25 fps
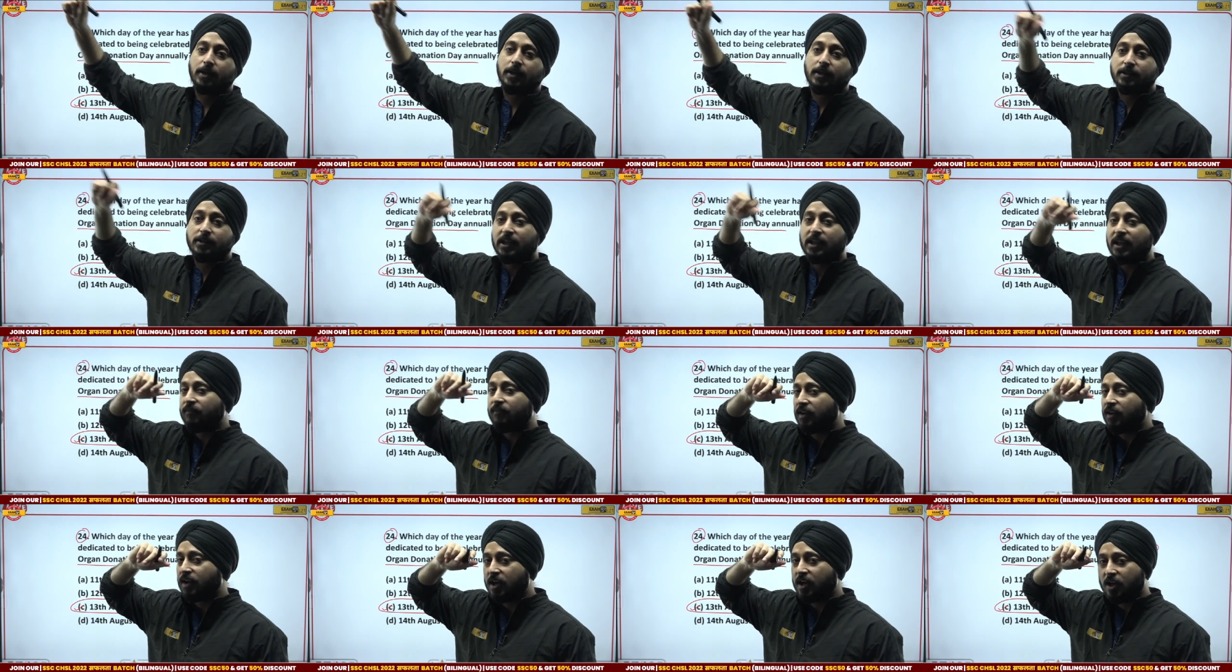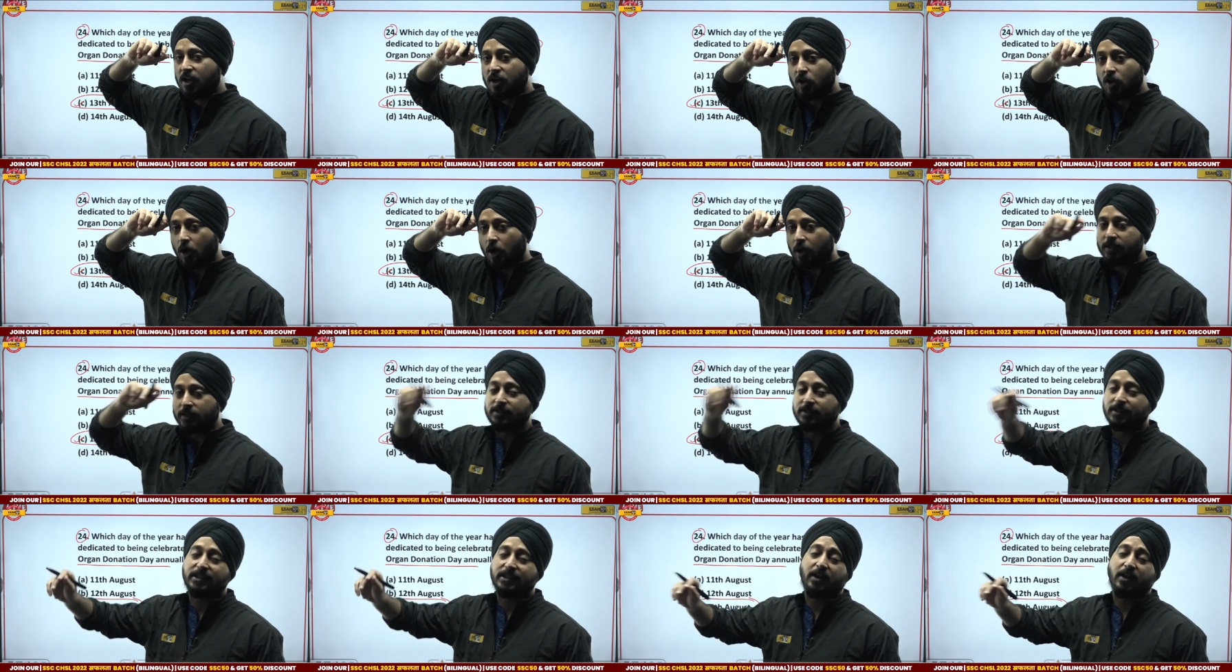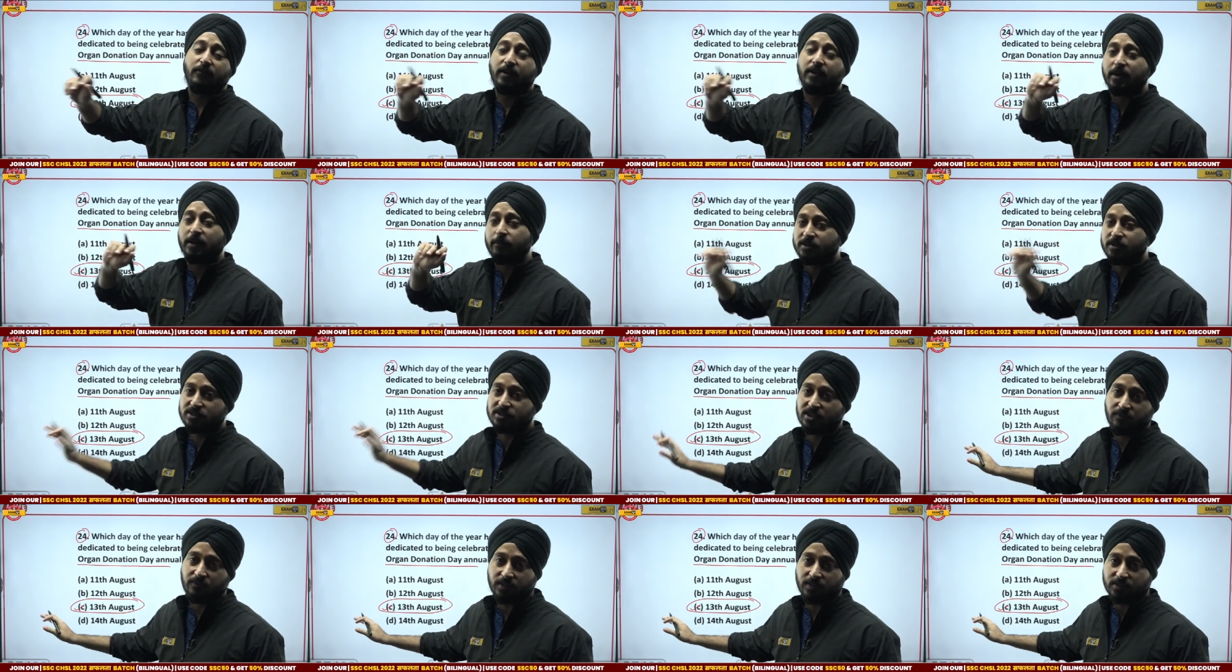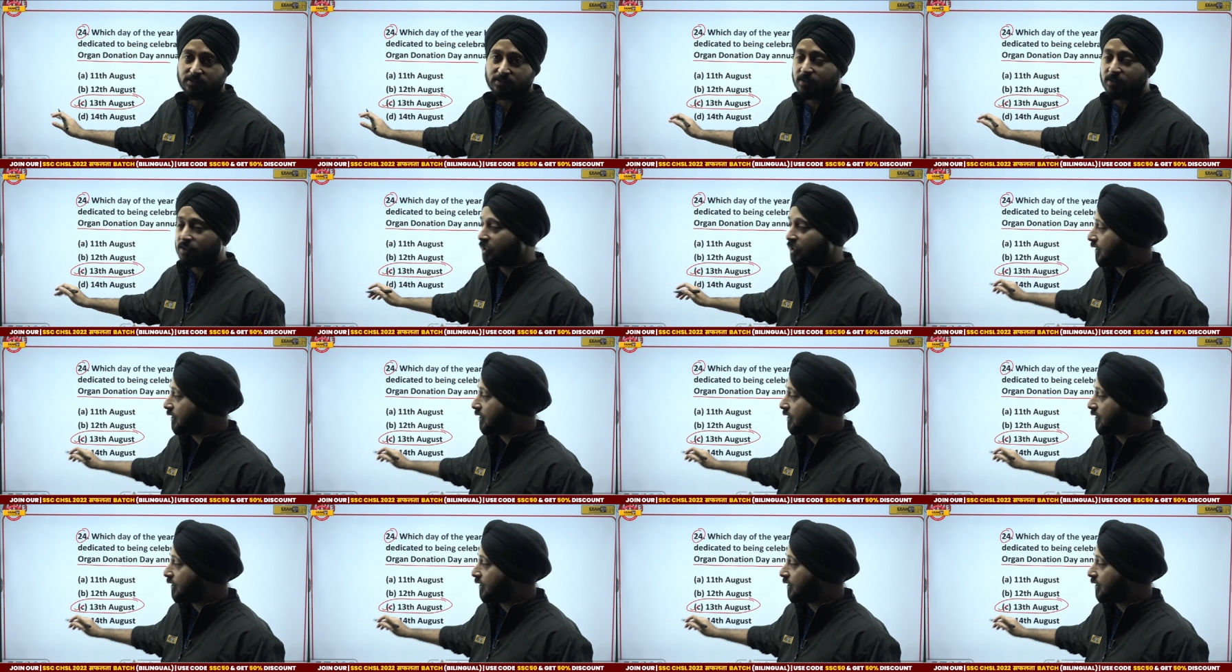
They will not sit. They are very mischievous.